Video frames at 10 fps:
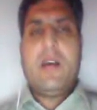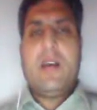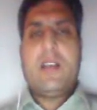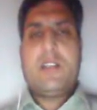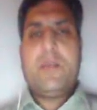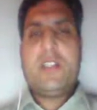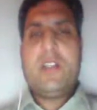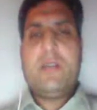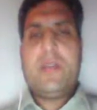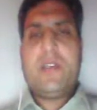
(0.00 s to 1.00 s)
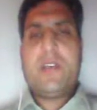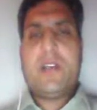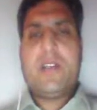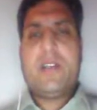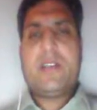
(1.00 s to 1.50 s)
Special
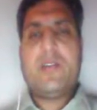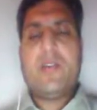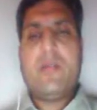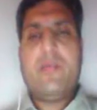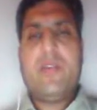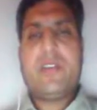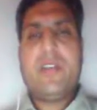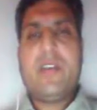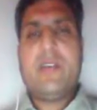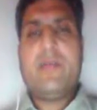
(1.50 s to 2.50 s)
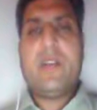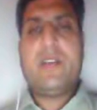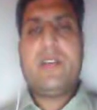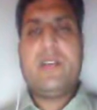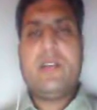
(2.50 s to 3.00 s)
precautions, so obviously if there
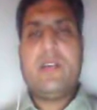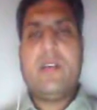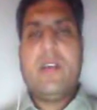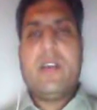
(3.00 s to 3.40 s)
is